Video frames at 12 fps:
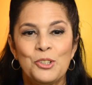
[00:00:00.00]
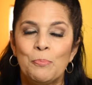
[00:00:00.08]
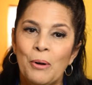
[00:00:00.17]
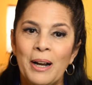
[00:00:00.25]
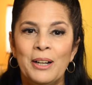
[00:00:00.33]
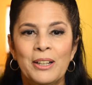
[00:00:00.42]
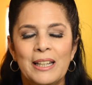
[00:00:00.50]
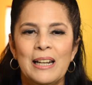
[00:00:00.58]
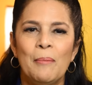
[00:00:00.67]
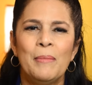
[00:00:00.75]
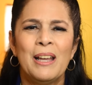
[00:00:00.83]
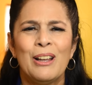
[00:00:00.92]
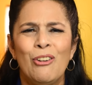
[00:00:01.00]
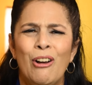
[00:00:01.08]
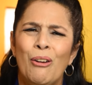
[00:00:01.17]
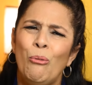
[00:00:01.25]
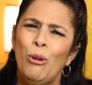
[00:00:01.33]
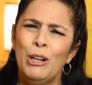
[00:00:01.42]
you're probably looking at me and
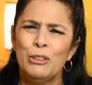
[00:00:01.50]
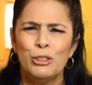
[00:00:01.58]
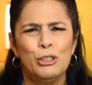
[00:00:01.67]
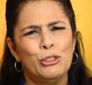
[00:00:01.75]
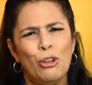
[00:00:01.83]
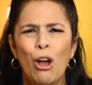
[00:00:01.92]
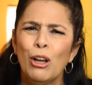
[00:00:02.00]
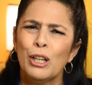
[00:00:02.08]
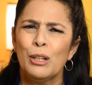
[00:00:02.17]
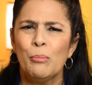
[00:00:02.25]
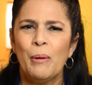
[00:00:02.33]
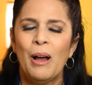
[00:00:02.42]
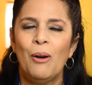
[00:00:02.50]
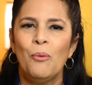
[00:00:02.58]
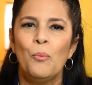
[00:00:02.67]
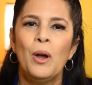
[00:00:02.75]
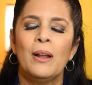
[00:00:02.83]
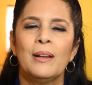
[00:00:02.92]
going, what is she talking about?
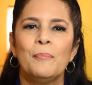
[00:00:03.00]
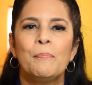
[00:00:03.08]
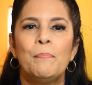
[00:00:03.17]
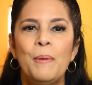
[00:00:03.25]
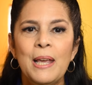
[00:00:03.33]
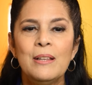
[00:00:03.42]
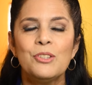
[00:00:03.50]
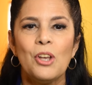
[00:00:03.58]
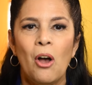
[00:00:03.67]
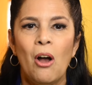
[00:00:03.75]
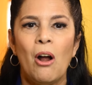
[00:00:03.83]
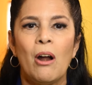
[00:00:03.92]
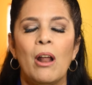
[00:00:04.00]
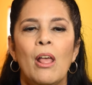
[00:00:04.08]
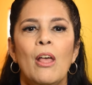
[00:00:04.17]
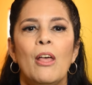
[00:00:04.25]
Well, beats are